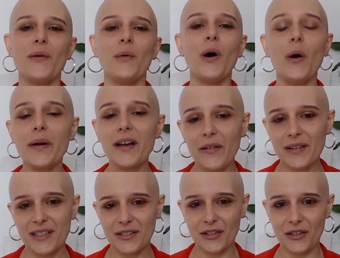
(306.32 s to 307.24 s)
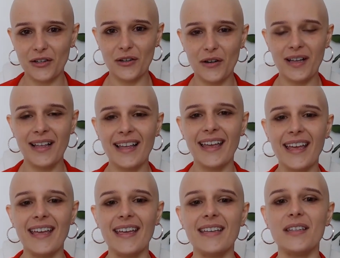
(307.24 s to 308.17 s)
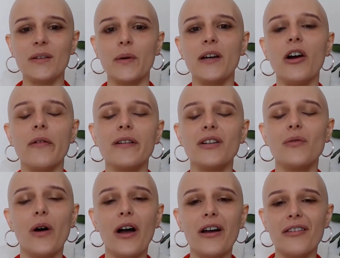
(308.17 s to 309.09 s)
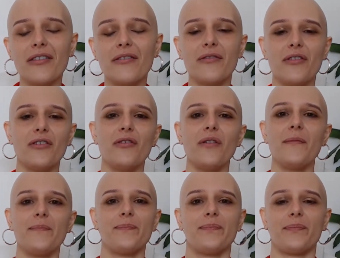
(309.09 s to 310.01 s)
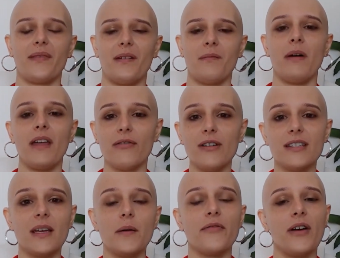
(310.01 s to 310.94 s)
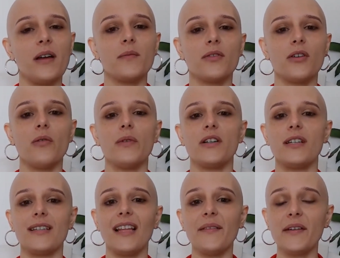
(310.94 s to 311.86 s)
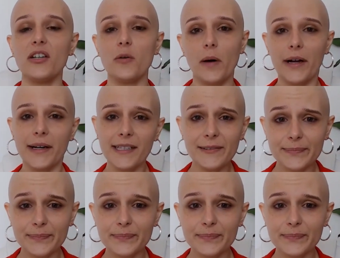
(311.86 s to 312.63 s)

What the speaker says: what we're going to do is we're going to work through my 3-step framework, which is loving your body,